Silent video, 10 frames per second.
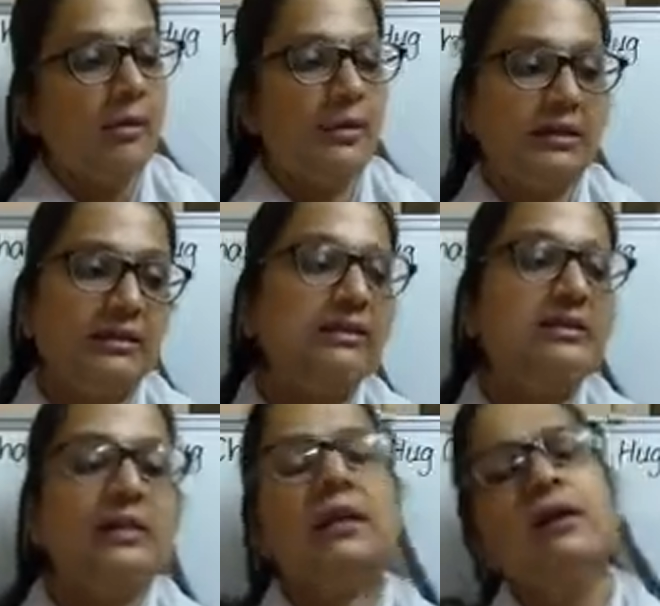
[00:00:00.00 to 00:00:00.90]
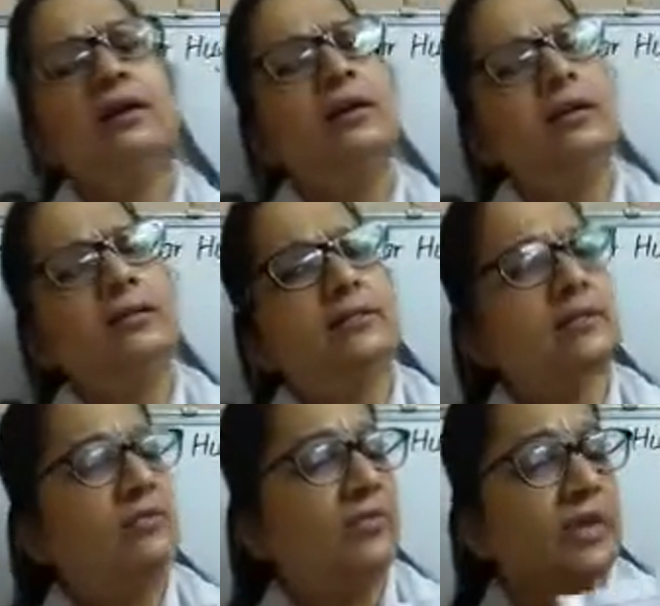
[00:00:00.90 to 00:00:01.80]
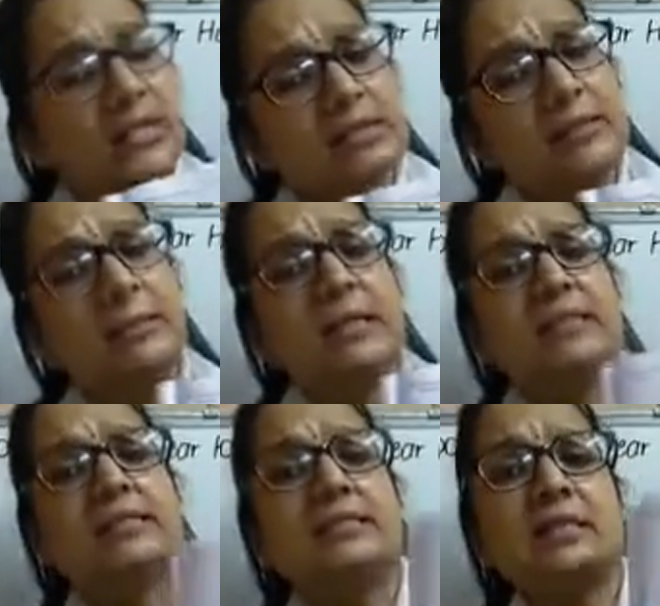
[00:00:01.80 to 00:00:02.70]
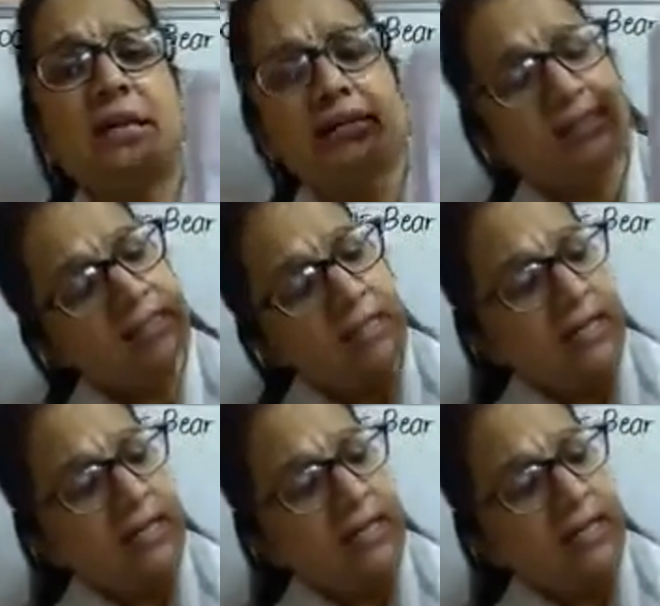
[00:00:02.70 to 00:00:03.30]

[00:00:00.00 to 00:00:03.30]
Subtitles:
But this thing, it is a very simple exercise,